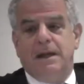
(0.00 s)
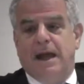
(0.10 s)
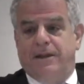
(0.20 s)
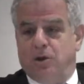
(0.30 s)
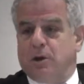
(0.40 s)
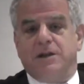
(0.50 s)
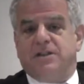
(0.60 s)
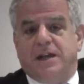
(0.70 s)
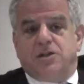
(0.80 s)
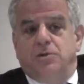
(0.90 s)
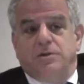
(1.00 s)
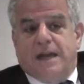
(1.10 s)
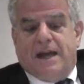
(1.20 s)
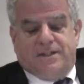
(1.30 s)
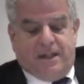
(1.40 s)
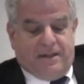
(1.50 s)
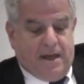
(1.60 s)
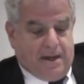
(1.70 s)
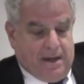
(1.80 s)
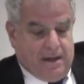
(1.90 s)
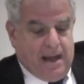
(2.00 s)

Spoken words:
and the organization whose asset that